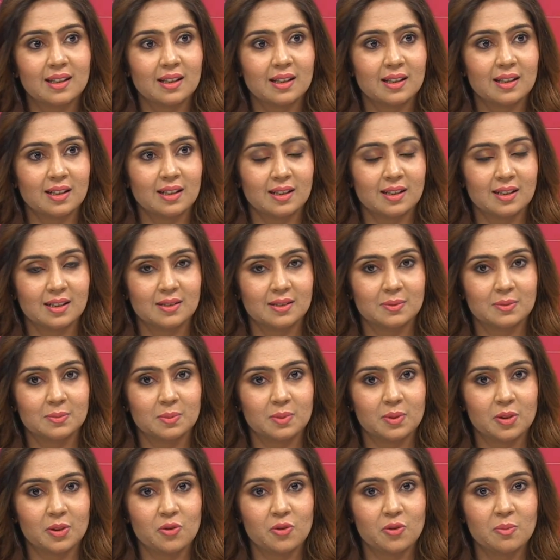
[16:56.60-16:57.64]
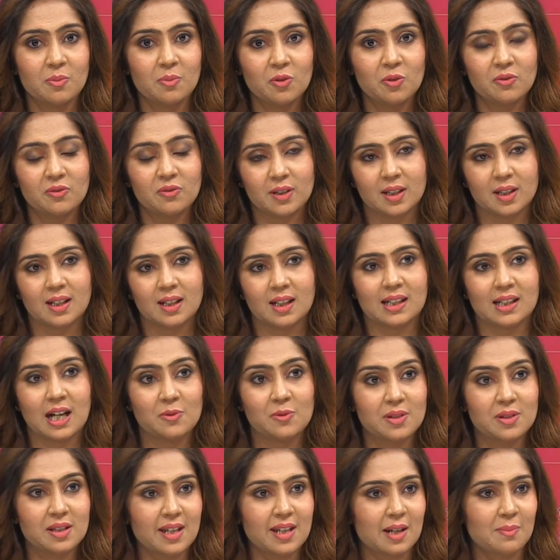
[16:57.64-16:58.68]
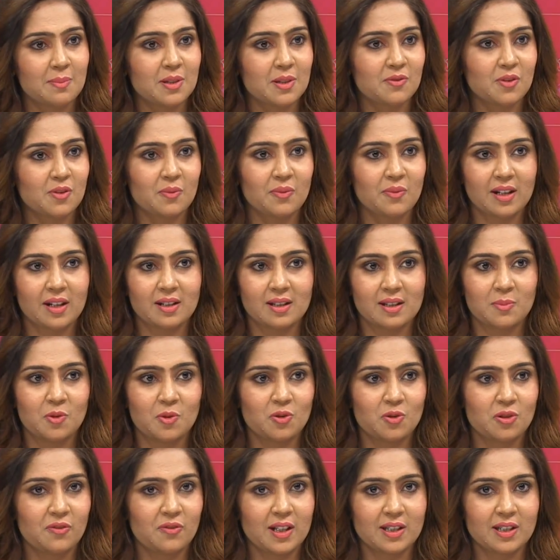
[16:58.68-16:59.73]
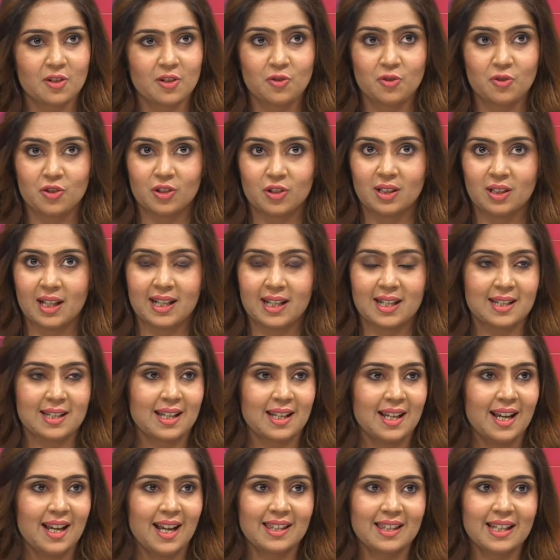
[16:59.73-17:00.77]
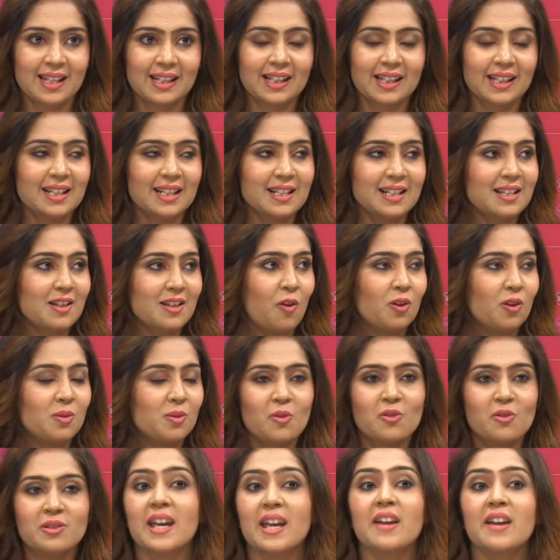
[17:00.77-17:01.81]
you remove account statements from various mutual funds and you realize that it is almost